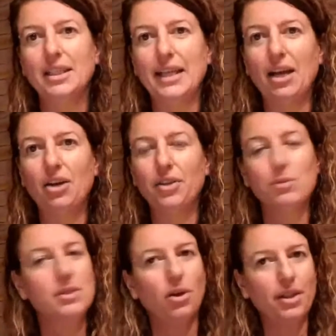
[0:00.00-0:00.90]
Now, there
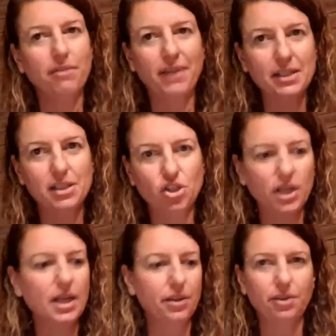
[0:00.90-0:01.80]
was no other facts to
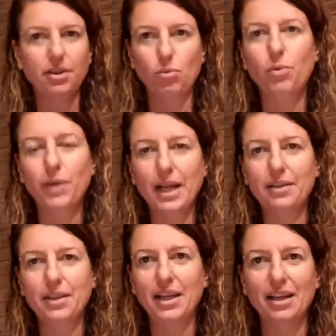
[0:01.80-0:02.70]
check other than what we had
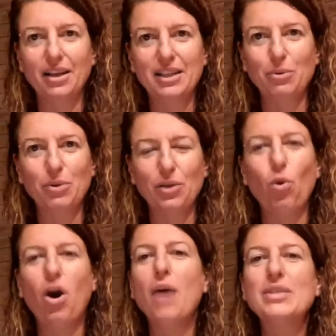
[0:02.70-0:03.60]
there.
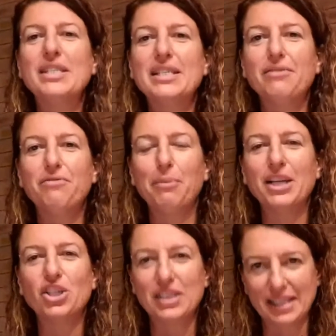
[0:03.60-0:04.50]
Why was this
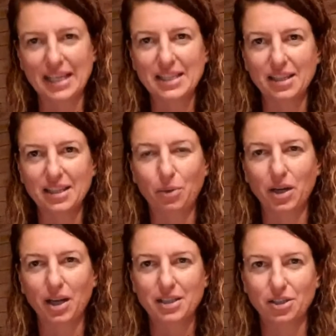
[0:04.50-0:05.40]
information censored? I would
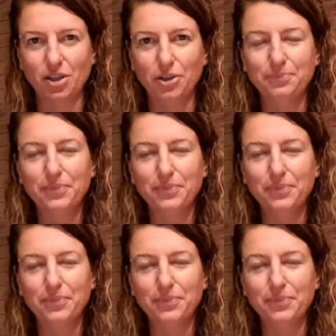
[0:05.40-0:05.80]
like to know.